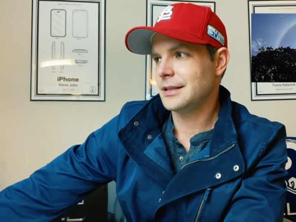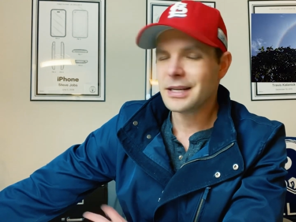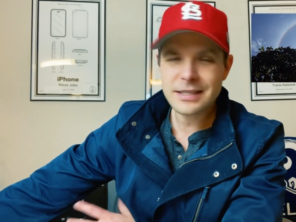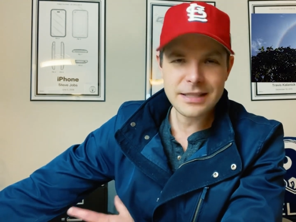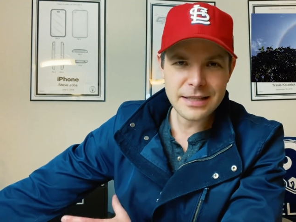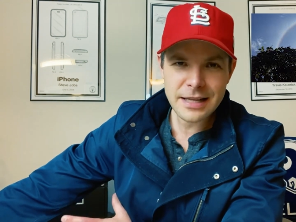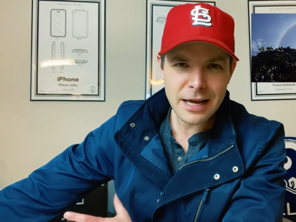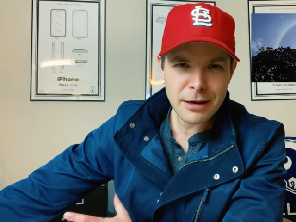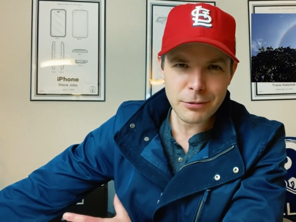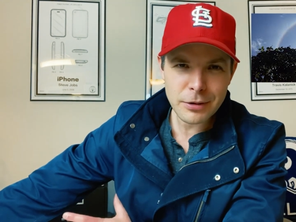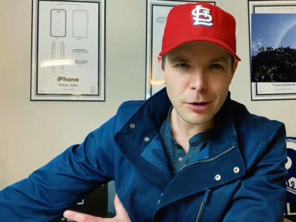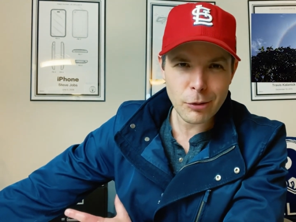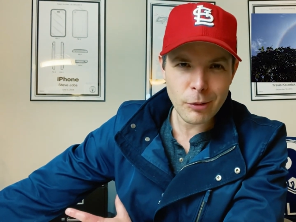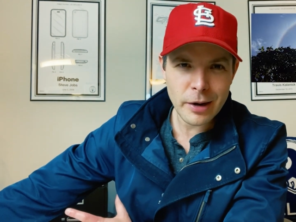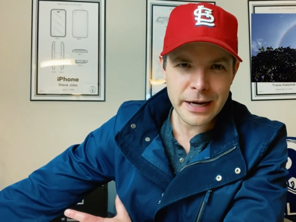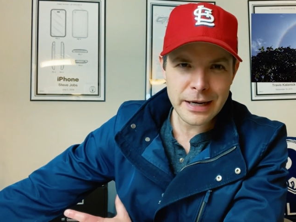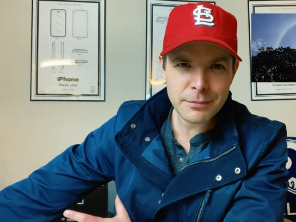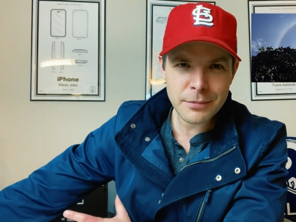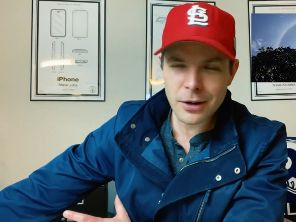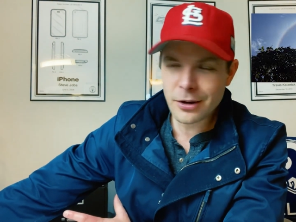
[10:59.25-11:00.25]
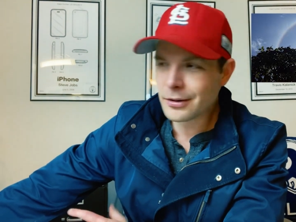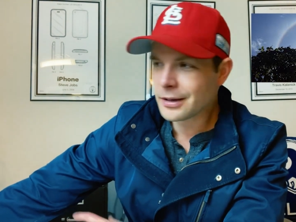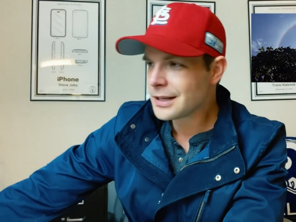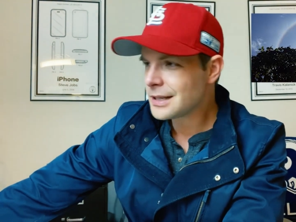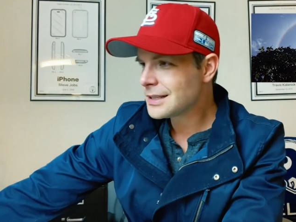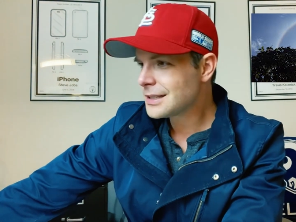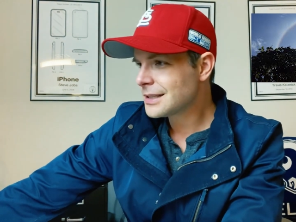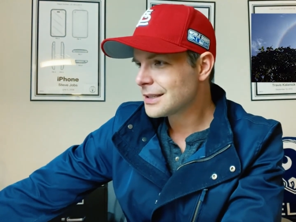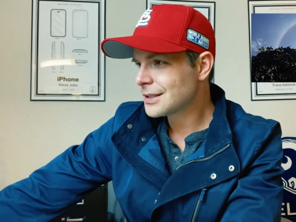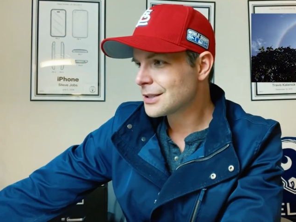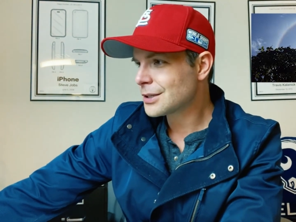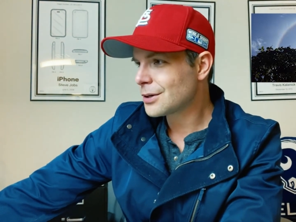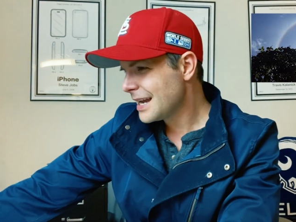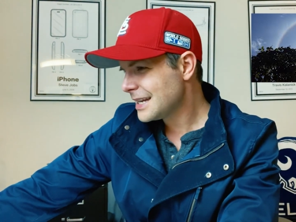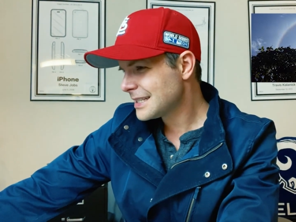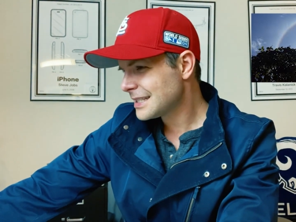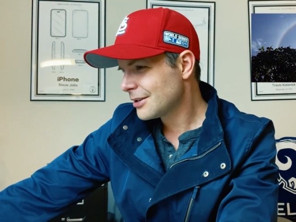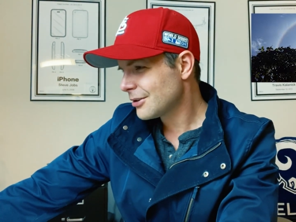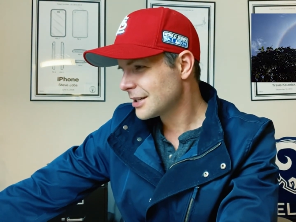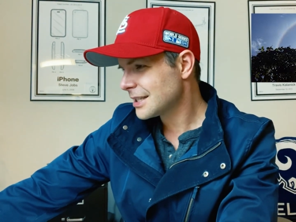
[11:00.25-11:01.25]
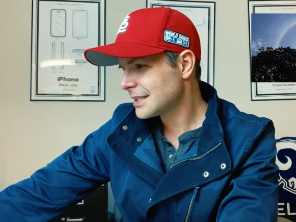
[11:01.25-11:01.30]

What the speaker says: But isn't that what a rainbow is? Why is there